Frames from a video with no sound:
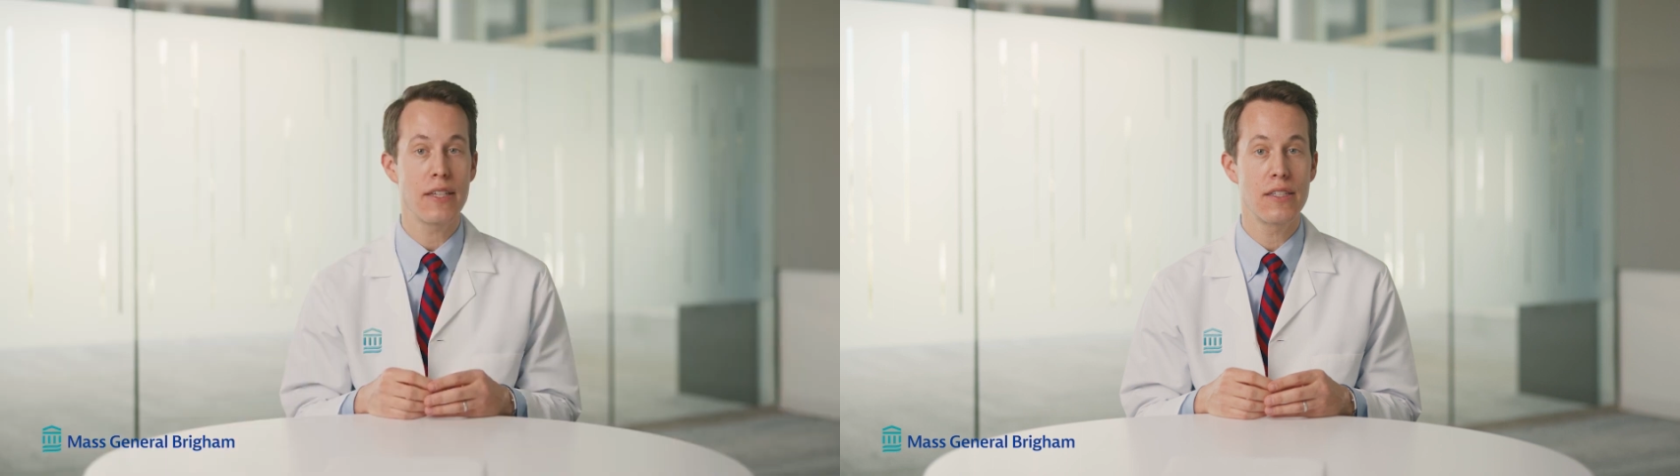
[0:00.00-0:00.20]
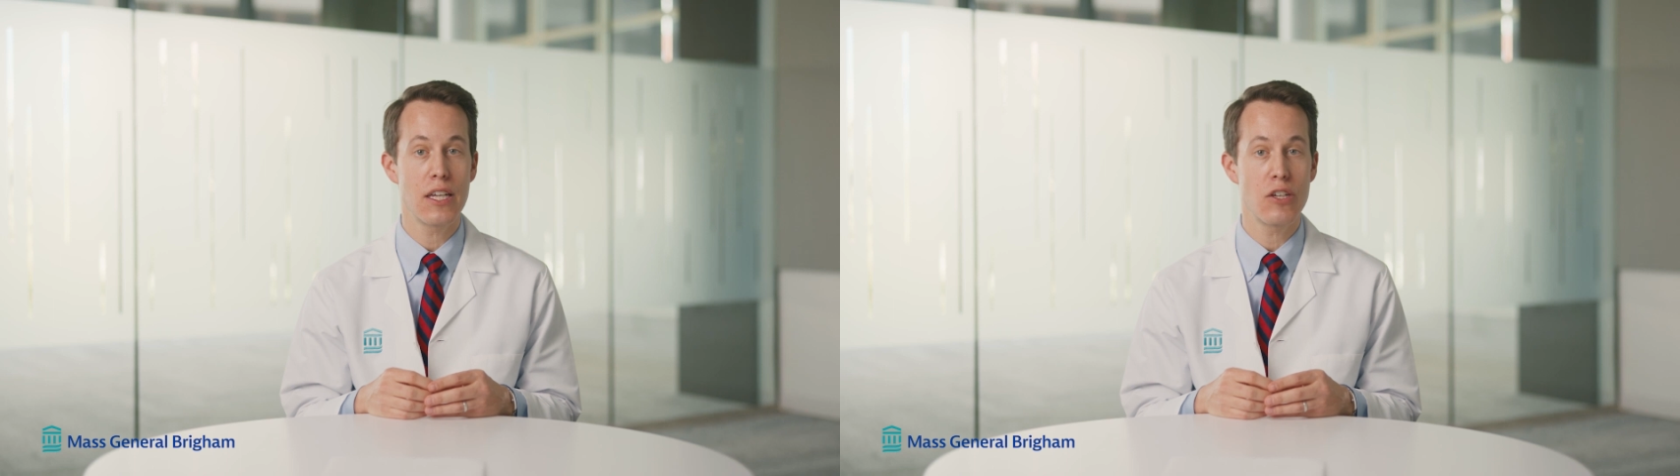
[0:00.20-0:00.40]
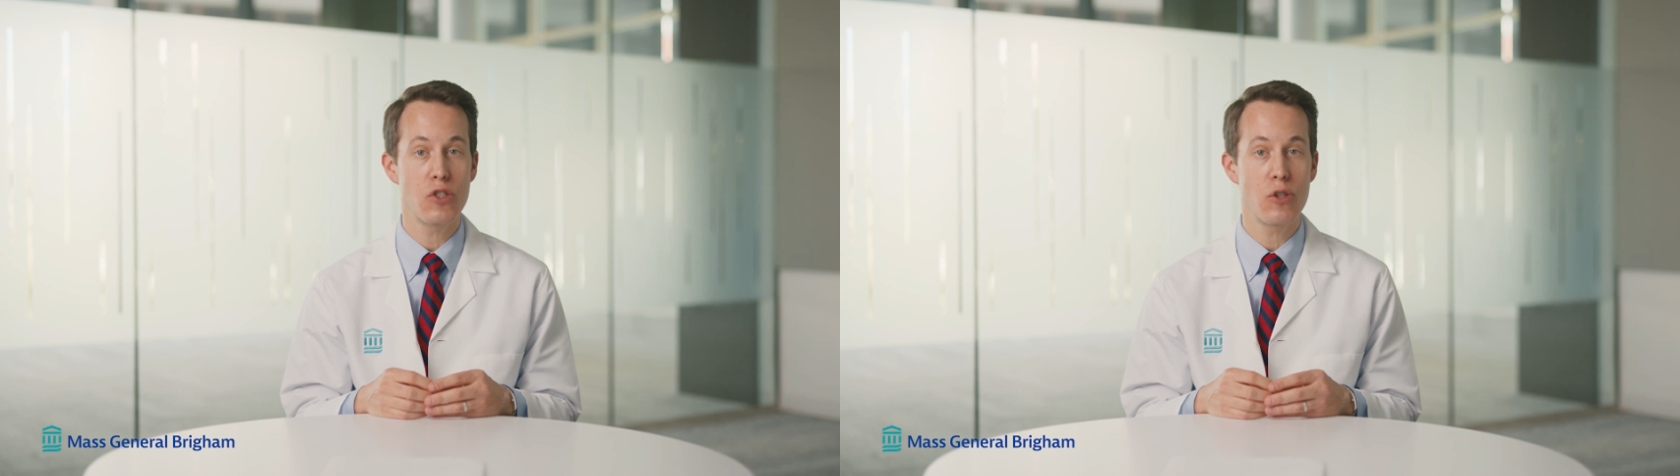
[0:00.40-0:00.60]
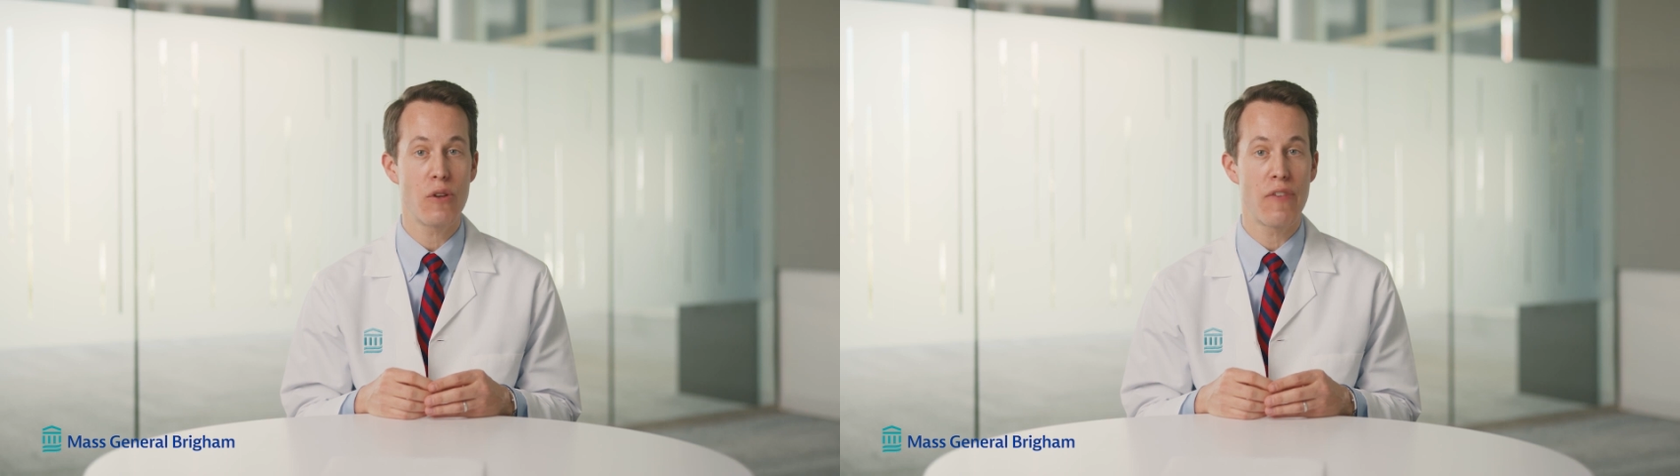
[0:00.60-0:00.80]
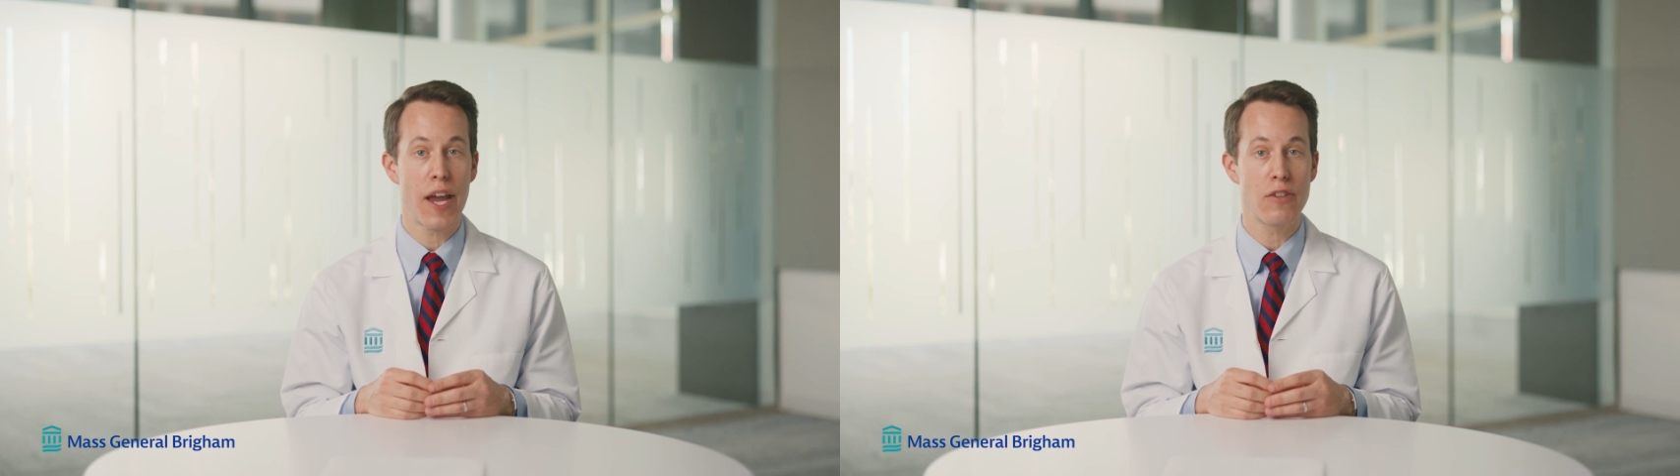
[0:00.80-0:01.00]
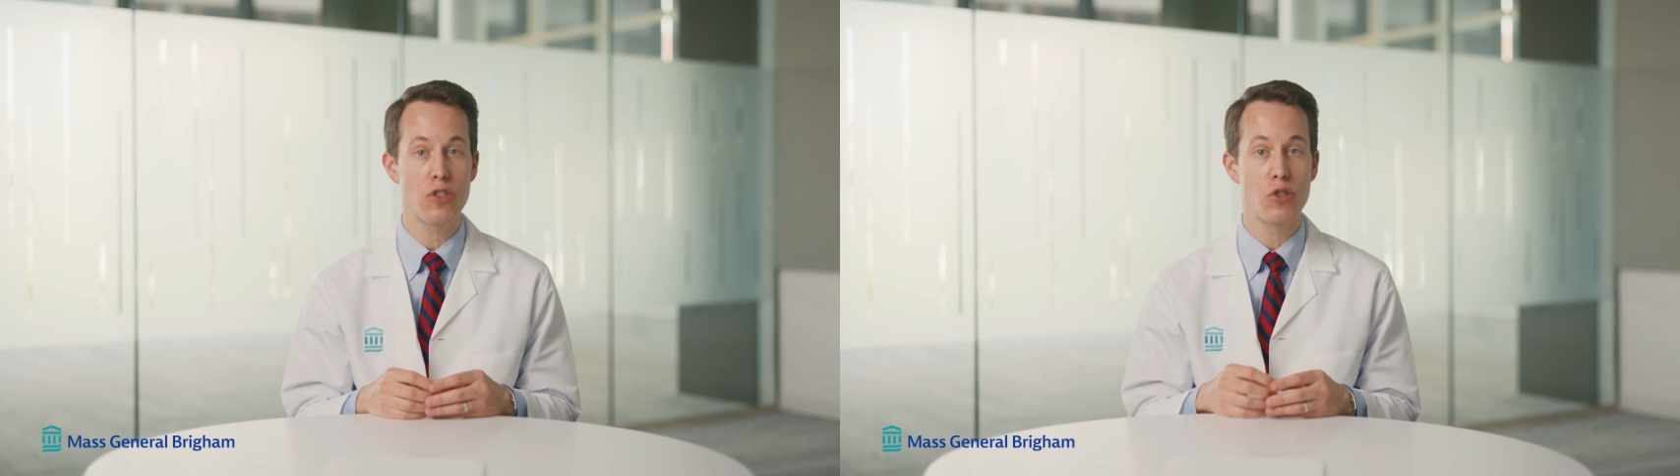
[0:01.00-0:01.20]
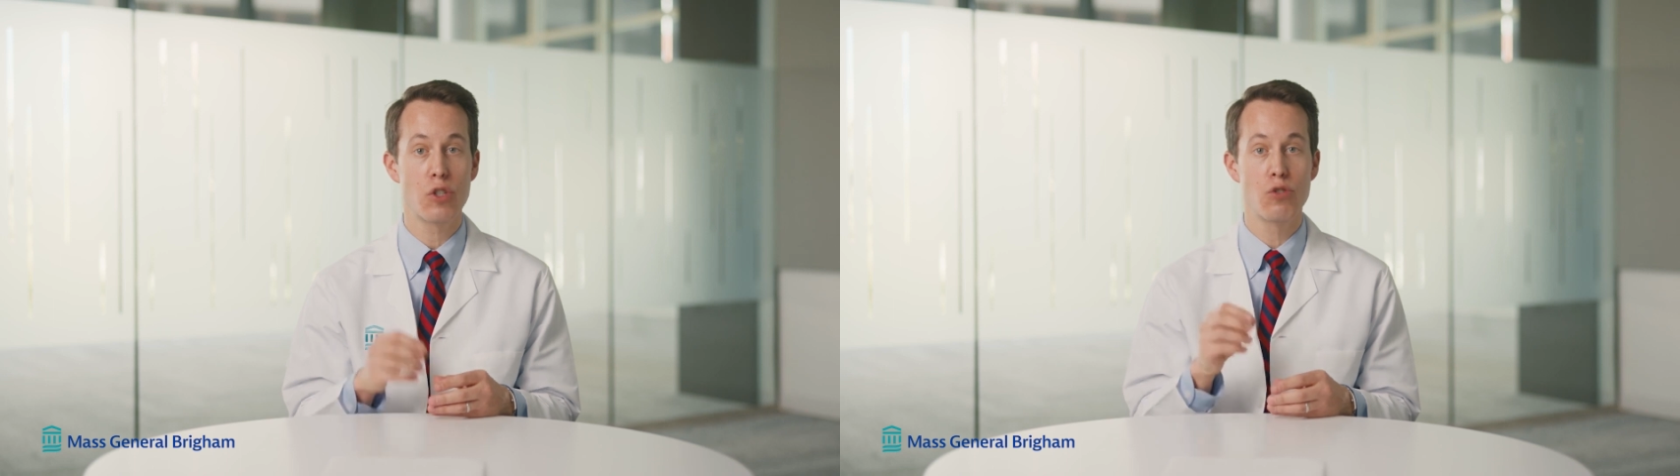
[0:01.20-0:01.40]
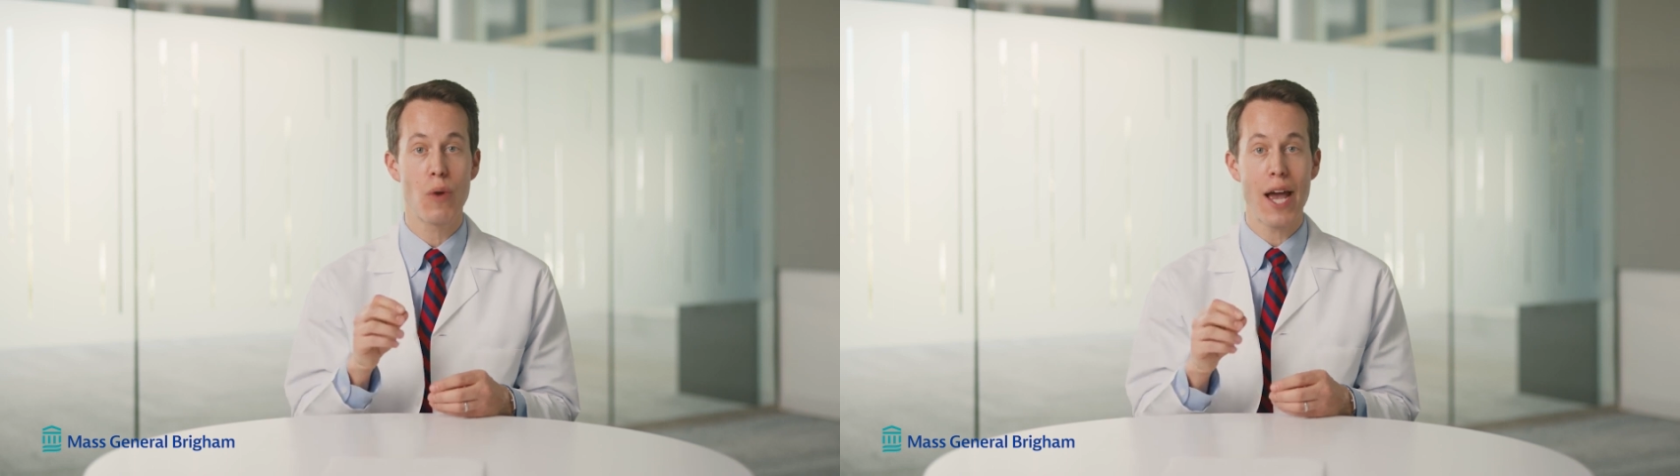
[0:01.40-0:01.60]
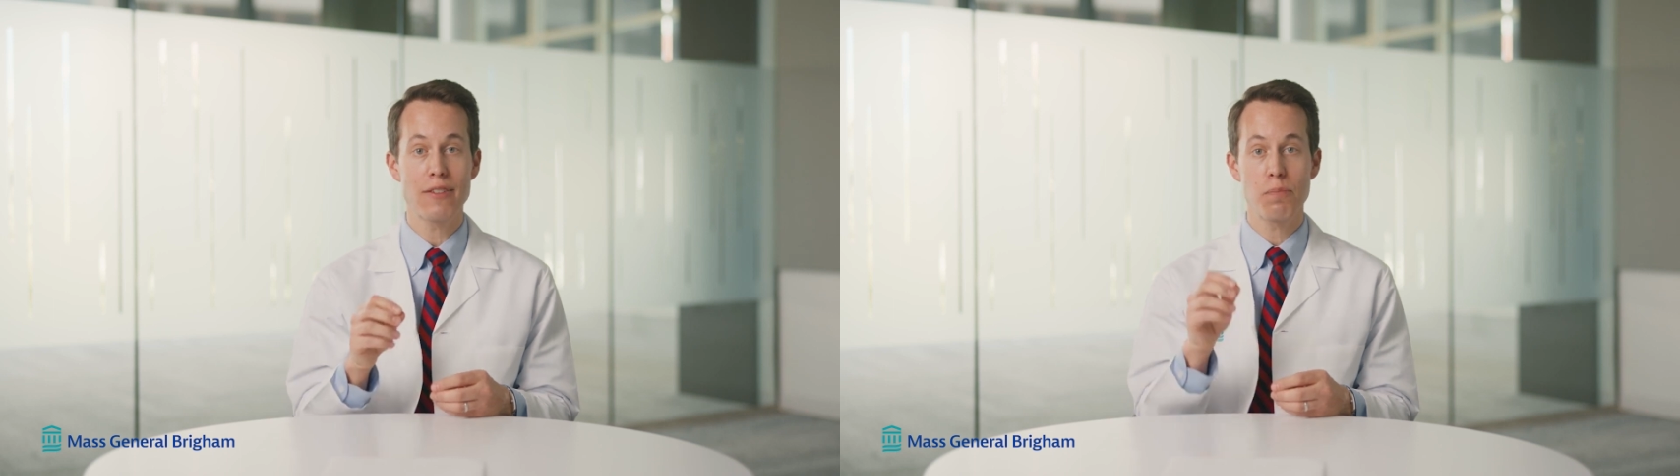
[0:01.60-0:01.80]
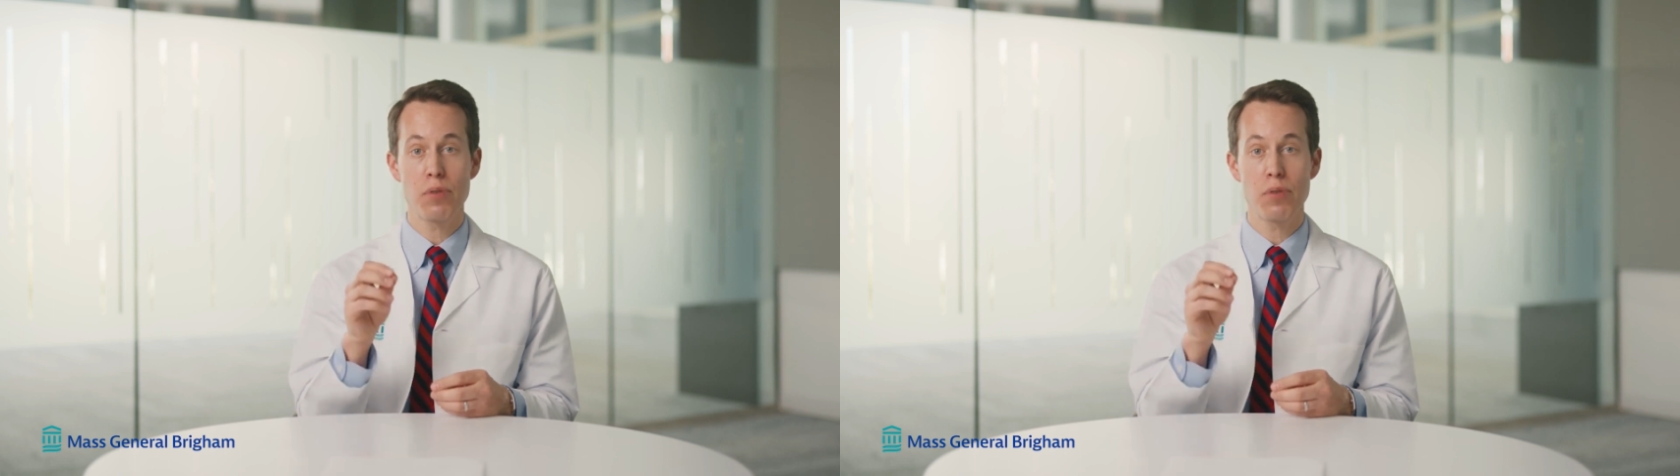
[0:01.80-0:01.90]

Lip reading: continues to advance to address,